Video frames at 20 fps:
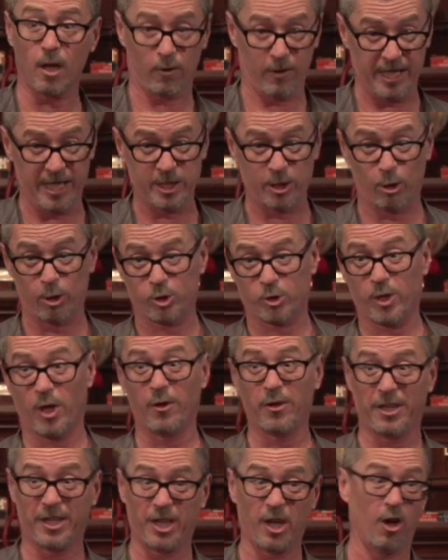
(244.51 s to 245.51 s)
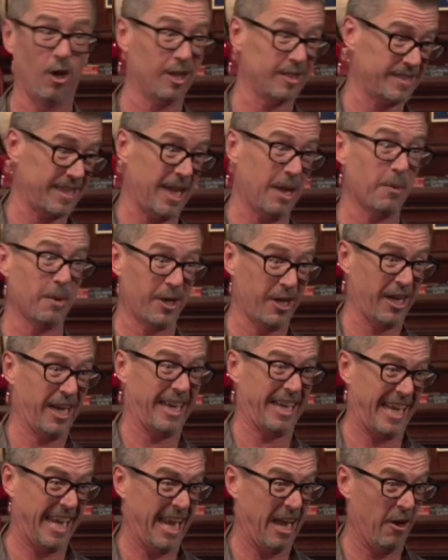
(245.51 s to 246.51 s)
these Australian guys, they were gonna
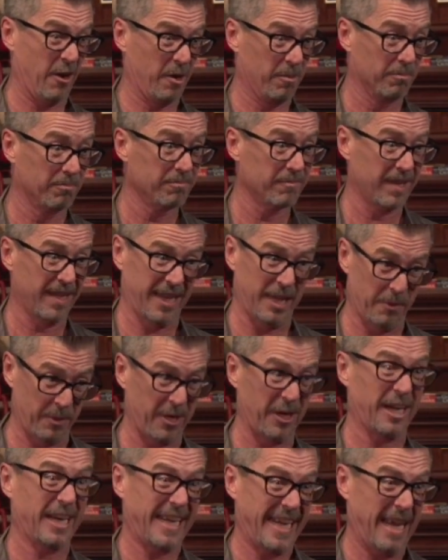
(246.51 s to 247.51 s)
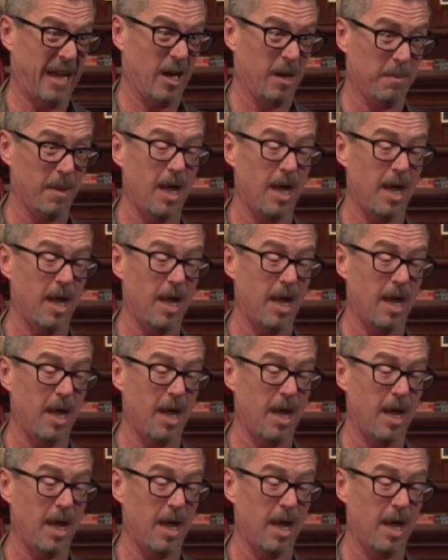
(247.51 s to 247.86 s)
count them, and they were gonna count them